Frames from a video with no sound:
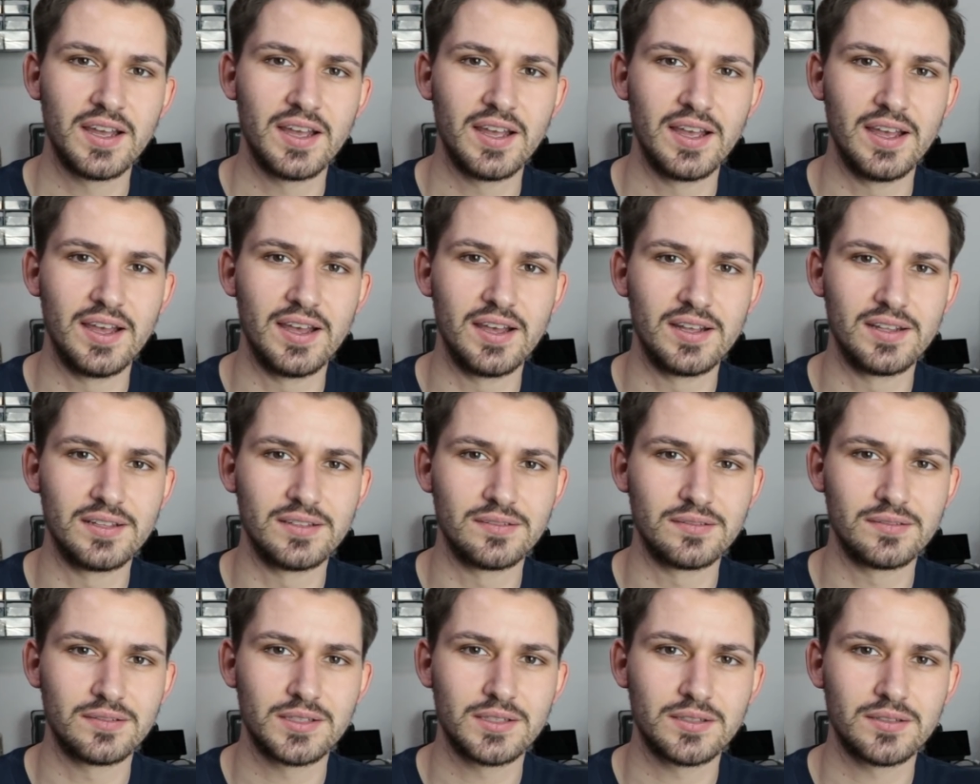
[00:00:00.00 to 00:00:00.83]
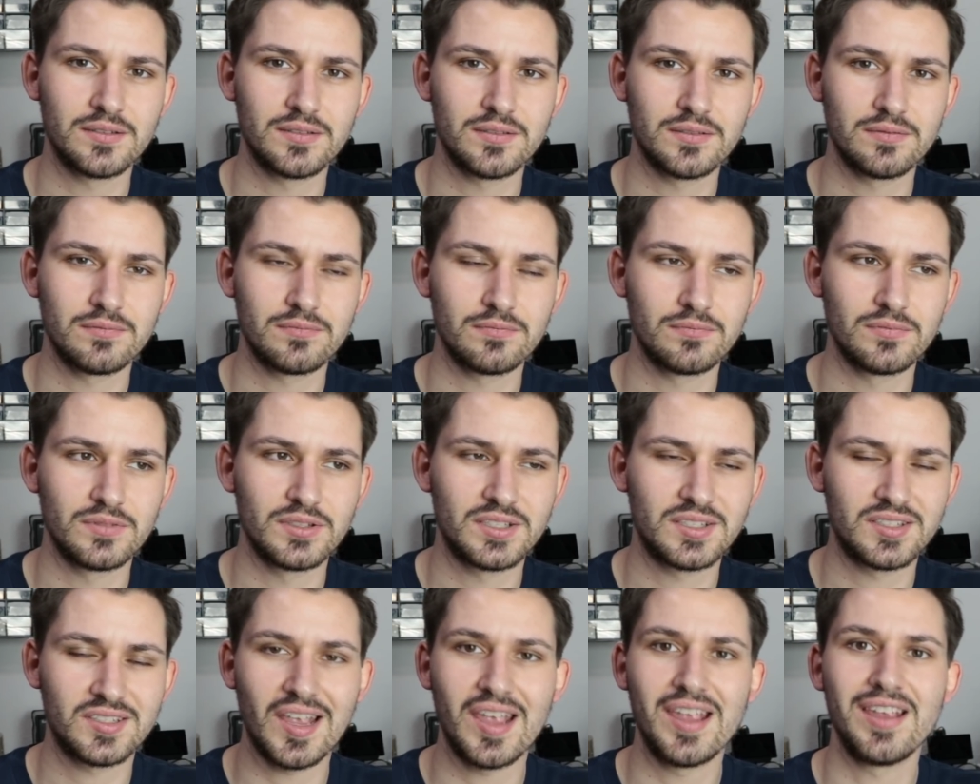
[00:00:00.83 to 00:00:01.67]
and
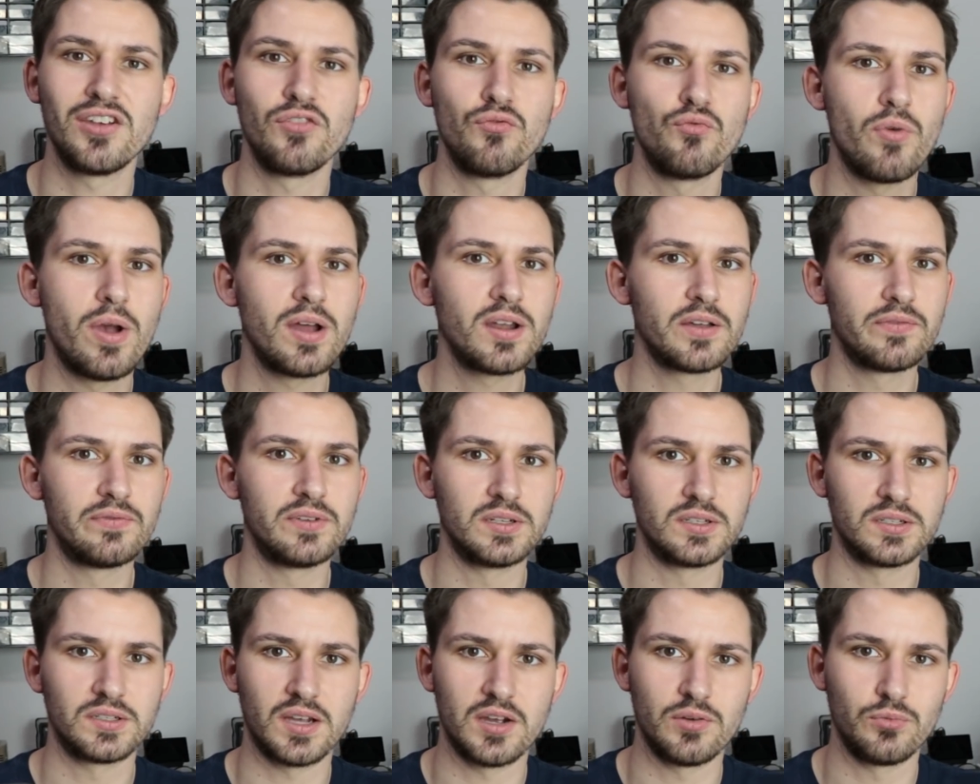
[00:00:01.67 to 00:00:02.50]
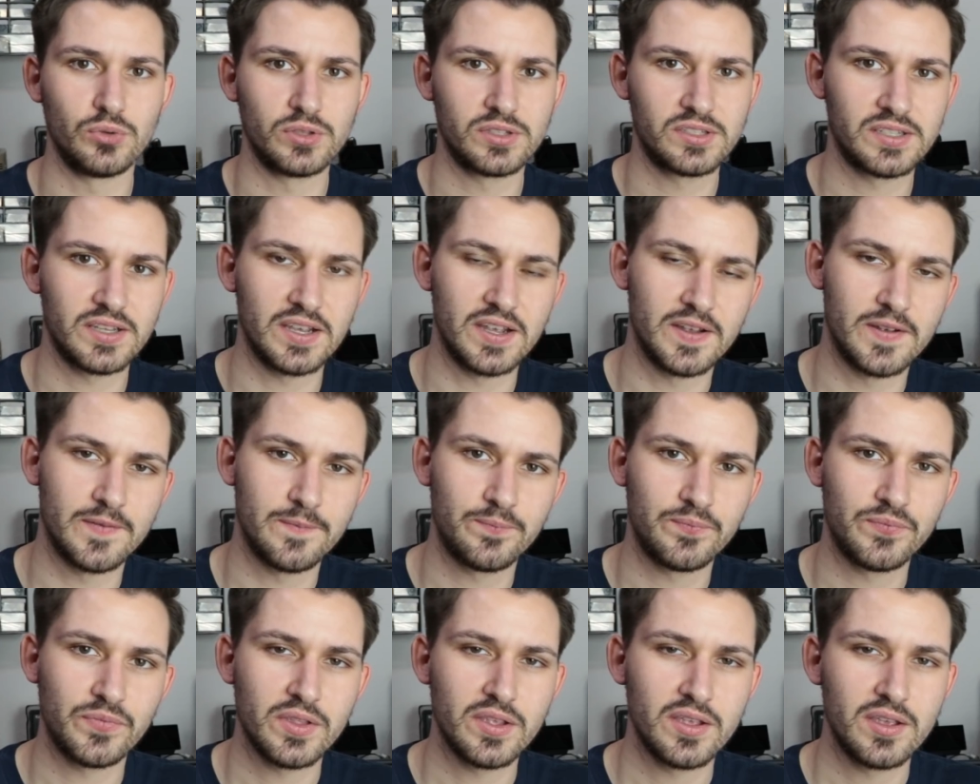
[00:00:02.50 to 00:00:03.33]
staying relevant, I would say,
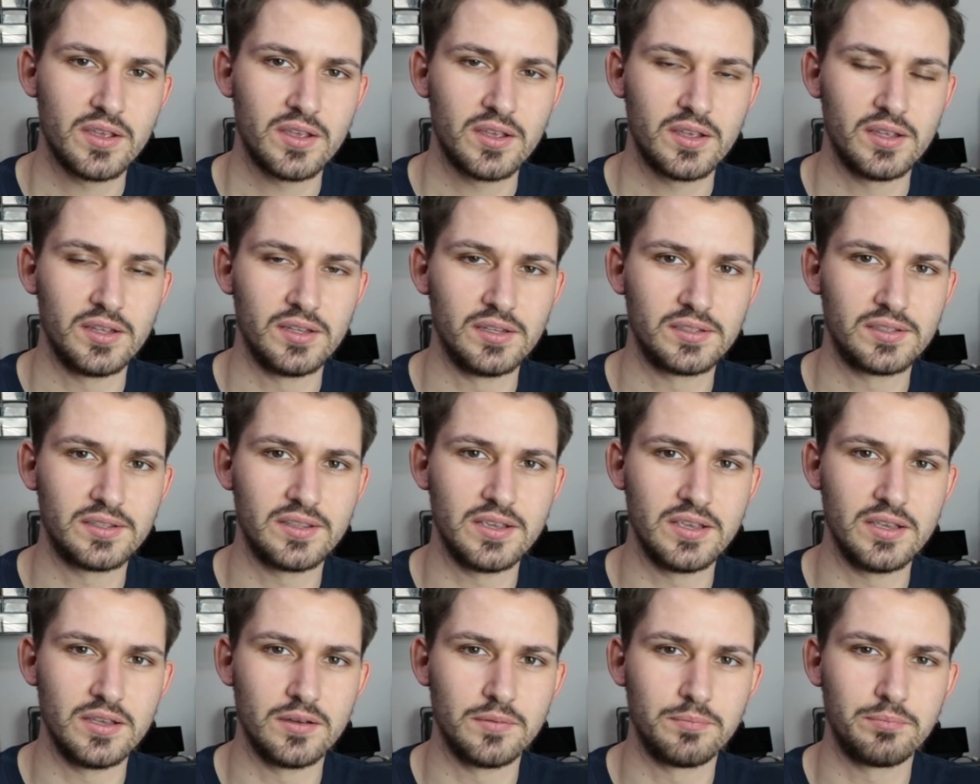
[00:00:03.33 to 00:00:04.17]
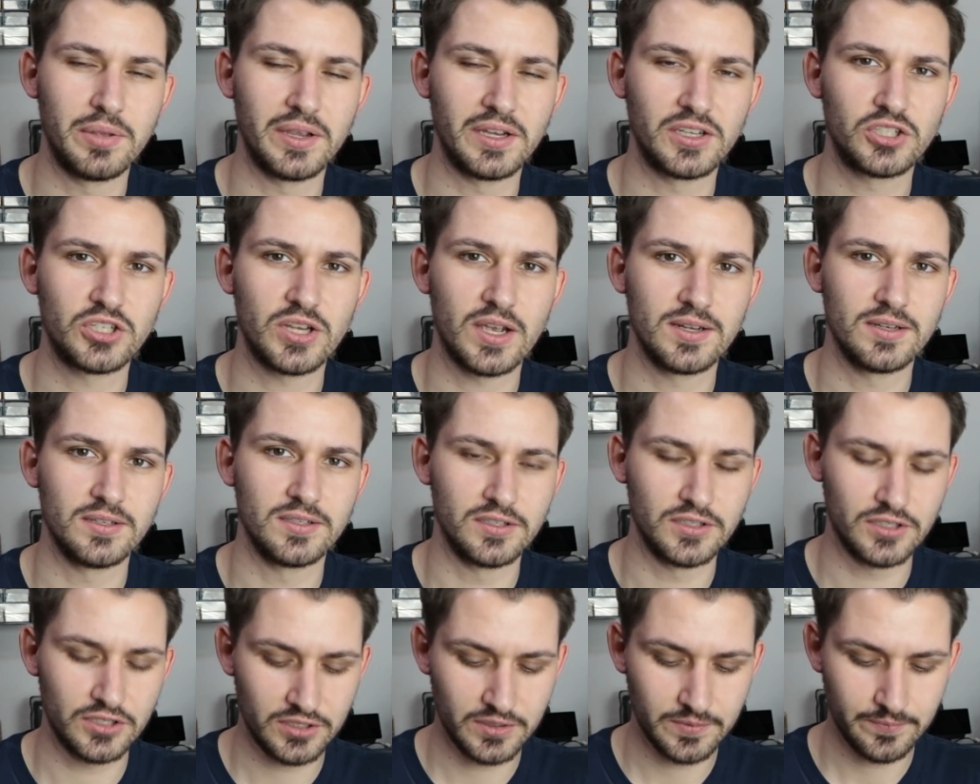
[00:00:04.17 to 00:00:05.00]
is the big
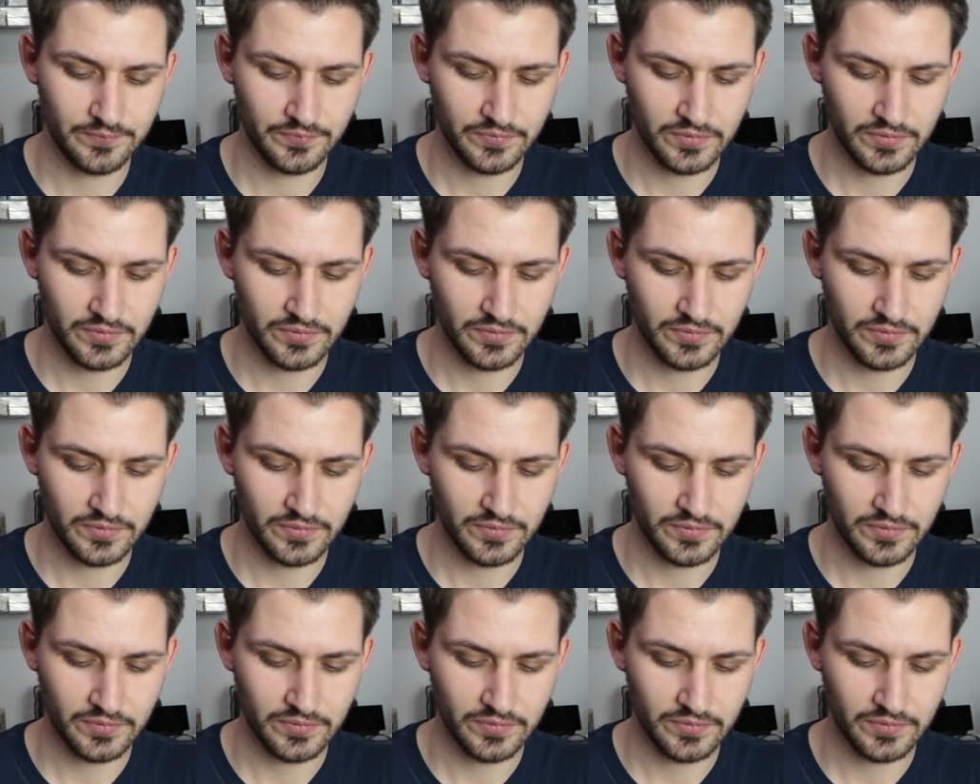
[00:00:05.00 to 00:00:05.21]
challenge.